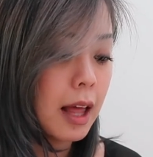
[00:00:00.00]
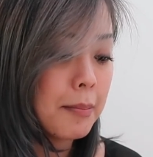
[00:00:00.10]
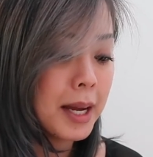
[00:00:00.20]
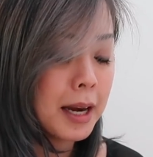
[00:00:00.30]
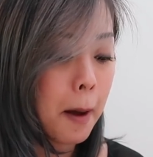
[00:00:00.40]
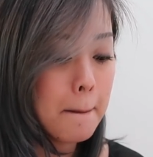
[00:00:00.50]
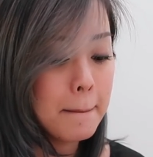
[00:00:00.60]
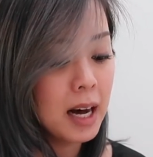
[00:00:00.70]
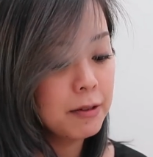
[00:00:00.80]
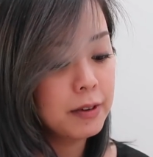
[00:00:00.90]
Lemon
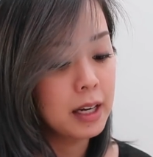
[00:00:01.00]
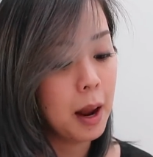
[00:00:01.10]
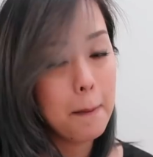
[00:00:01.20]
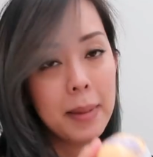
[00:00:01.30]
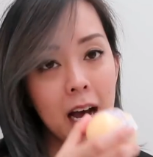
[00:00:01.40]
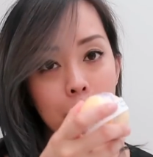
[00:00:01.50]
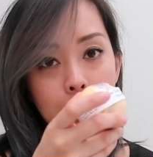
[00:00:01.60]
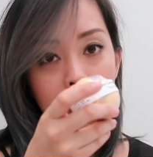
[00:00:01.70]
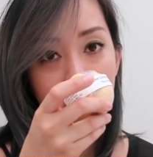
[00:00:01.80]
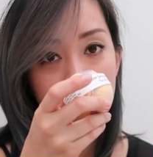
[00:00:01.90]
Muffin Bath
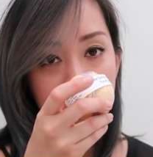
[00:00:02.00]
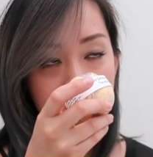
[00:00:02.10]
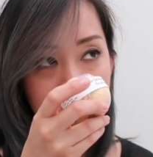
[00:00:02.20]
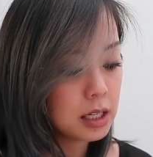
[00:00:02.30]
Bomb,